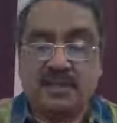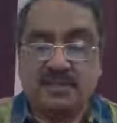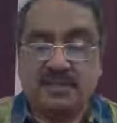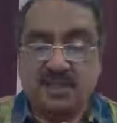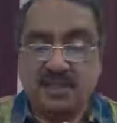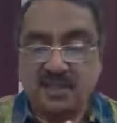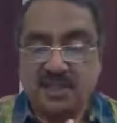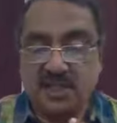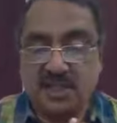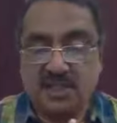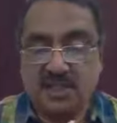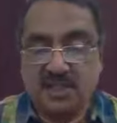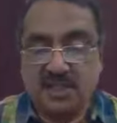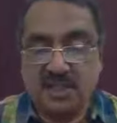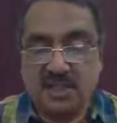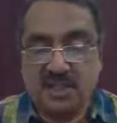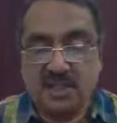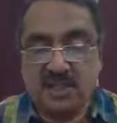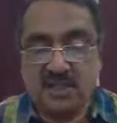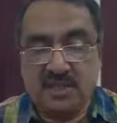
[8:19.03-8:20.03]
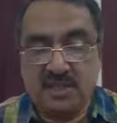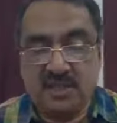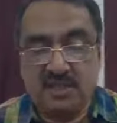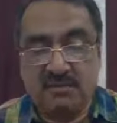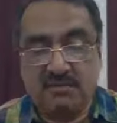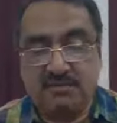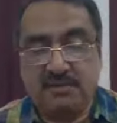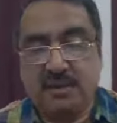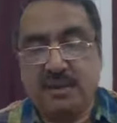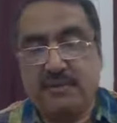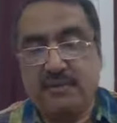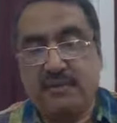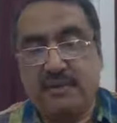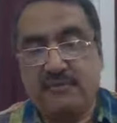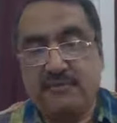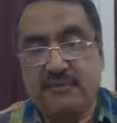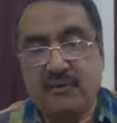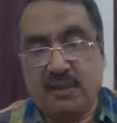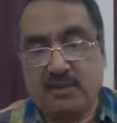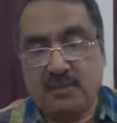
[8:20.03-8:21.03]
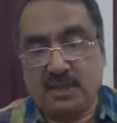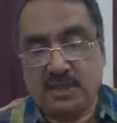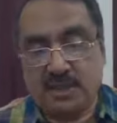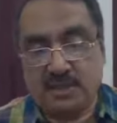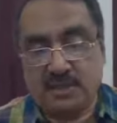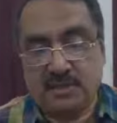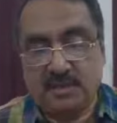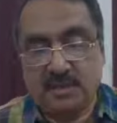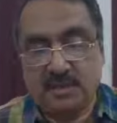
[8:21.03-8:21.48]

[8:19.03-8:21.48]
signature in the proper format.